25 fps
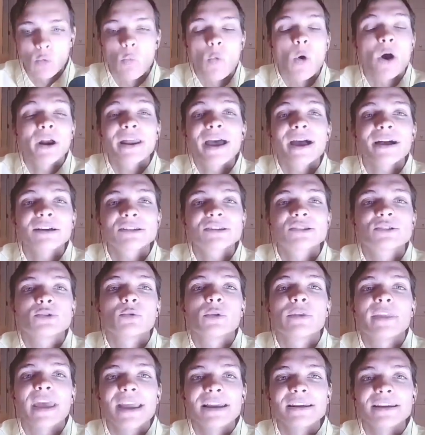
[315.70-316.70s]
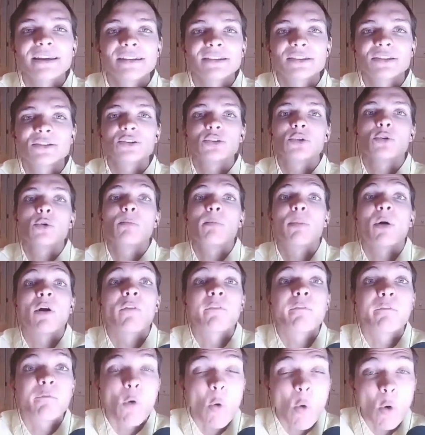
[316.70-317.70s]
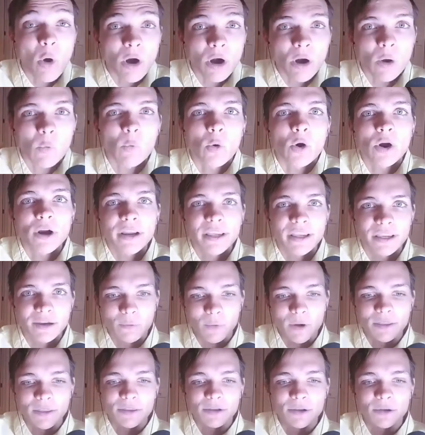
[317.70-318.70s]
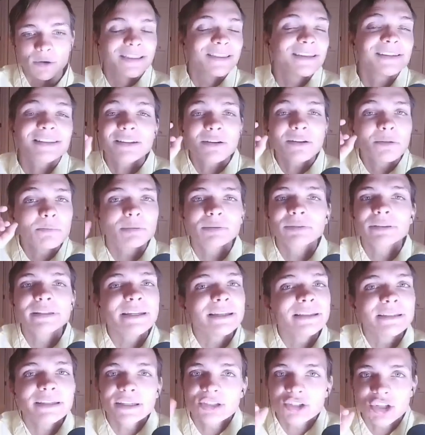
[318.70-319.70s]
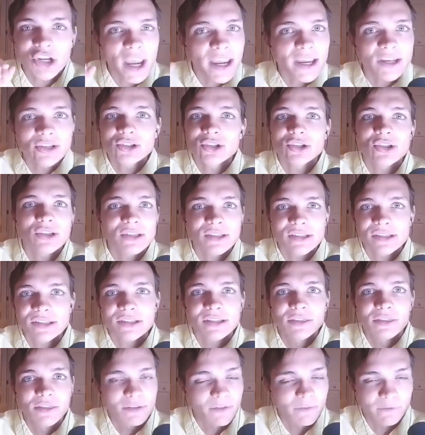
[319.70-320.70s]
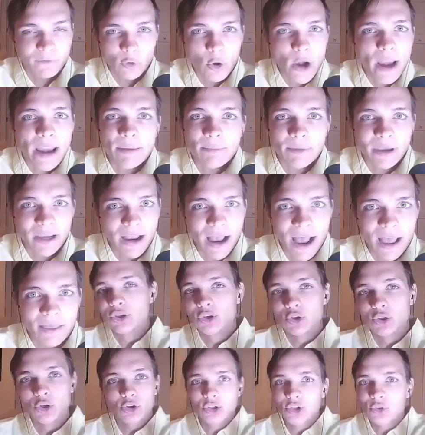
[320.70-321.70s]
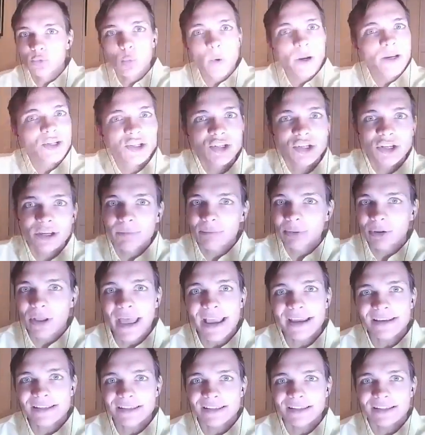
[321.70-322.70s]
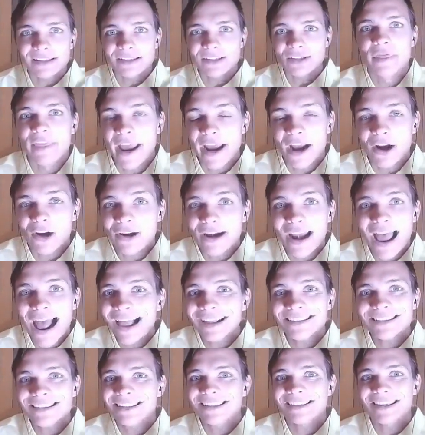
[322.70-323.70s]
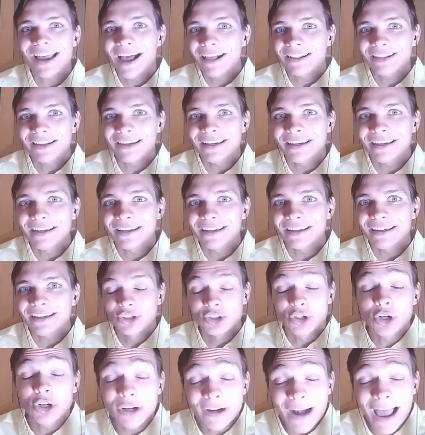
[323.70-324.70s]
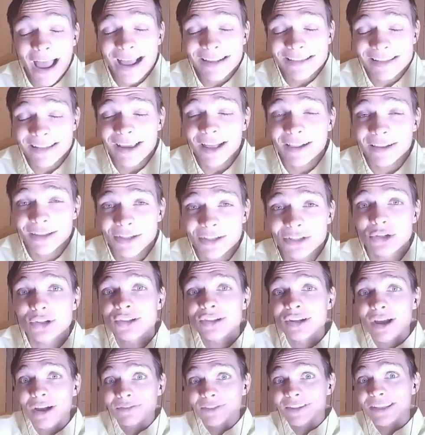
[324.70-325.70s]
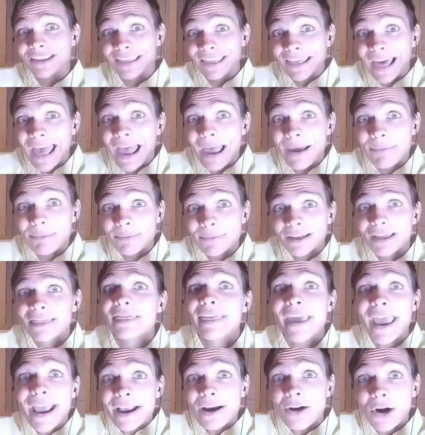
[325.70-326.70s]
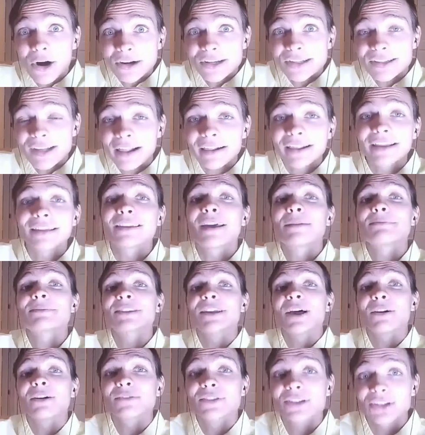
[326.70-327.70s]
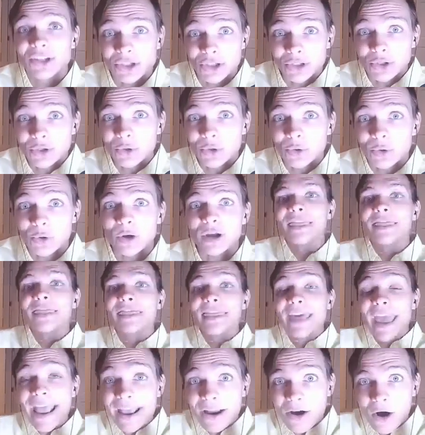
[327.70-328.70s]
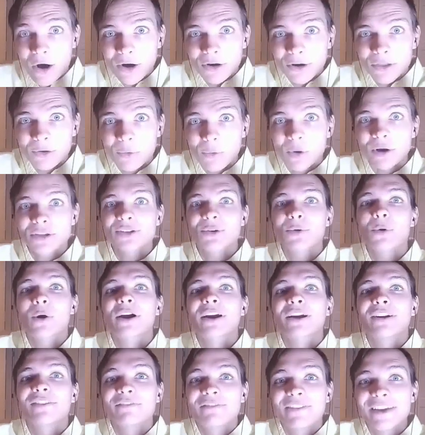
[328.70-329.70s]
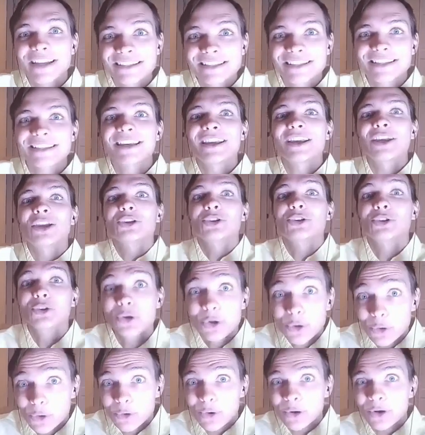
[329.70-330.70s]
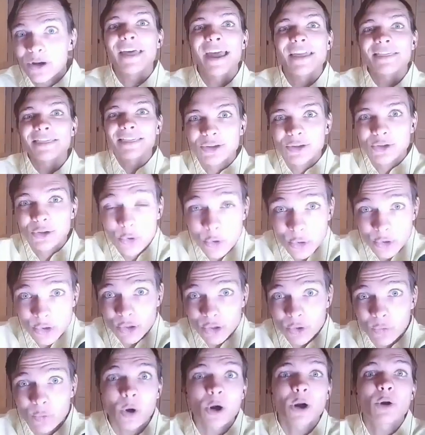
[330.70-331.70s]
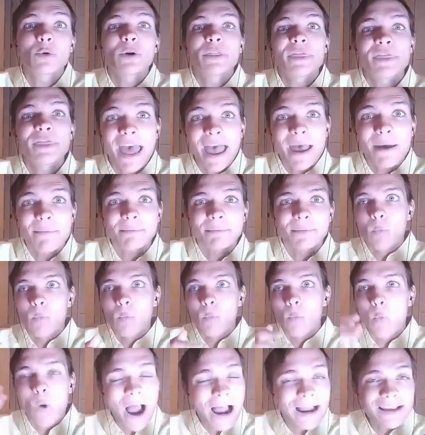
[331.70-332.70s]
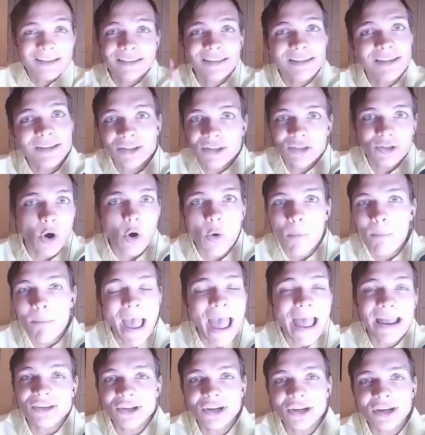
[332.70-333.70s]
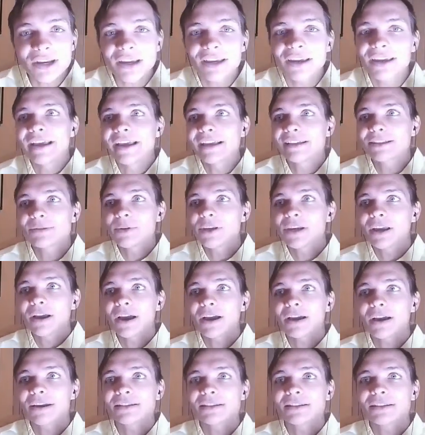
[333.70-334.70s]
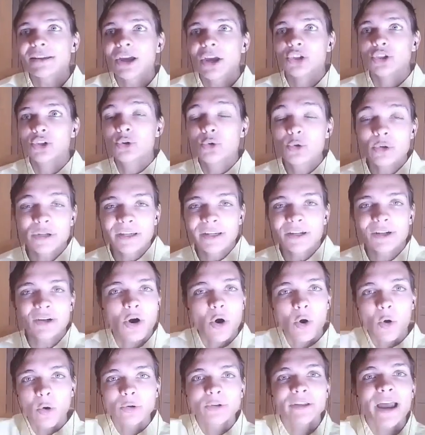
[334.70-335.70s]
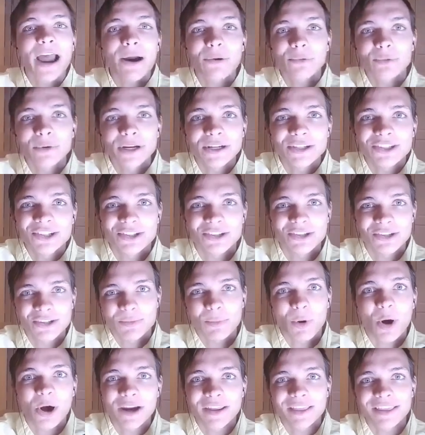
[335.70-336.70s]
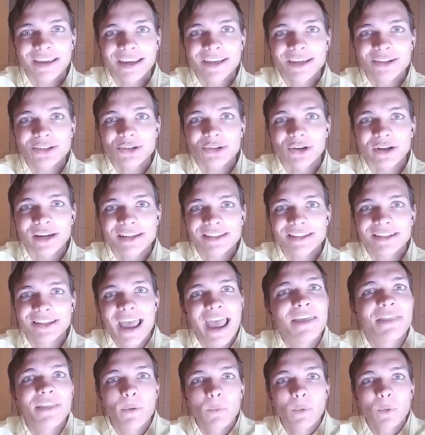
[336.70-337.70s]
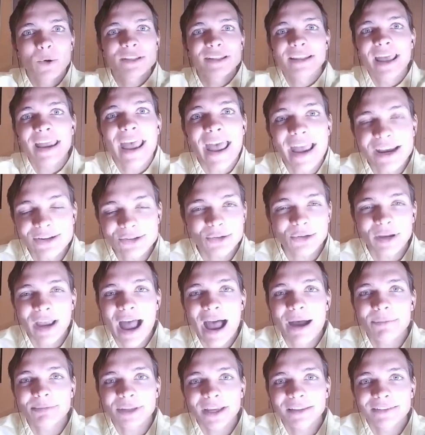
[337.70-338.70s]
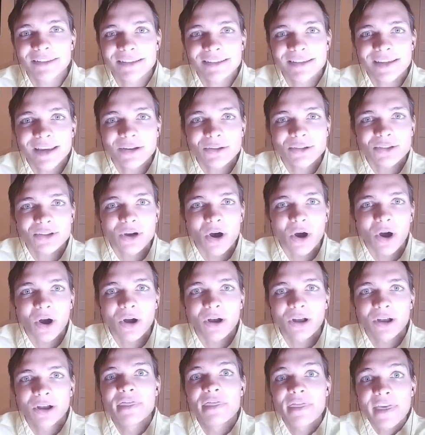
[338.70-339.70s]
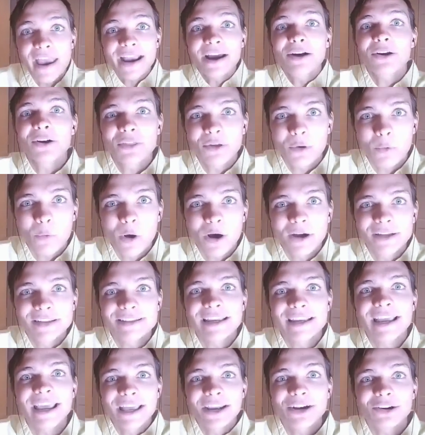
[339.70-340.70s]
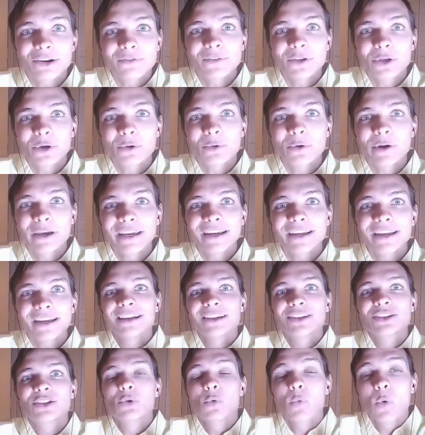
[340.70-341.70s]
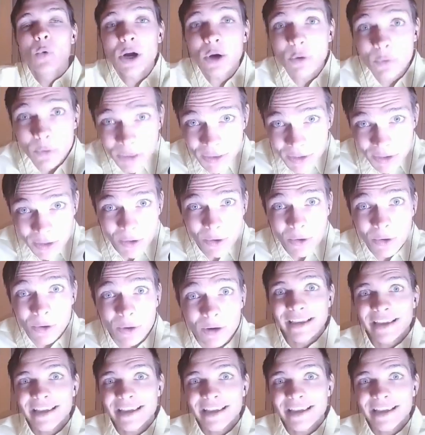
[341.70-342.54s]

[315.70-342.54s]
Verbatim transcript: What else do they need to do before working with you? This completely changes the framing on it. You're switching places. They're not selling, you're not selling yourself to them. They are selling themselves to you. They are the ones who are convincing you that you should work with them. Why is this so magic? It's because you did cold outreach to spark the interest, and then once they actually hopped on the sales call, they are the ones interviewing to work with you.